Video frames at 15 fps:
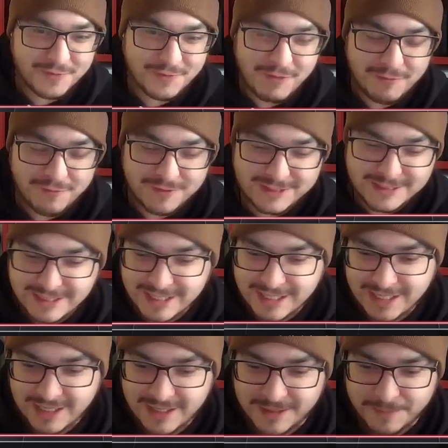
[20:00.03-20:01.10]
when we first
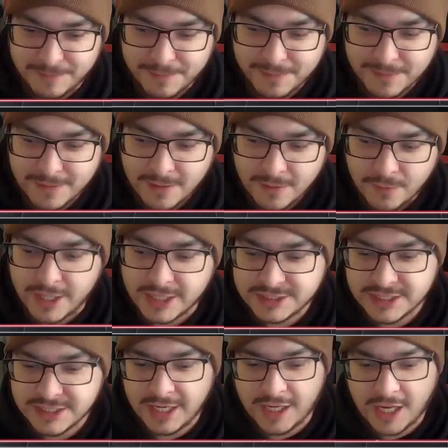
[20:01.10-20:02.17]
we
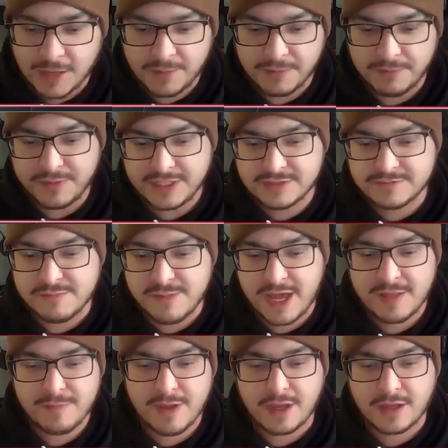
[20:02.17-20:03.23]
actually got a couple beats from
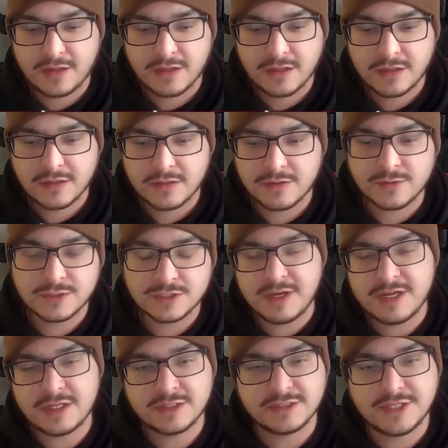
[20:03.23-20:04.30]
MattMac through his
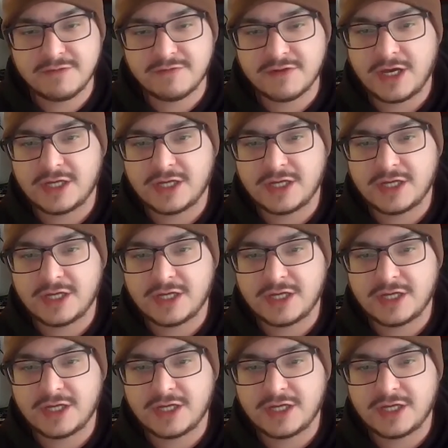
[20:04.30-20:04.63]
manager David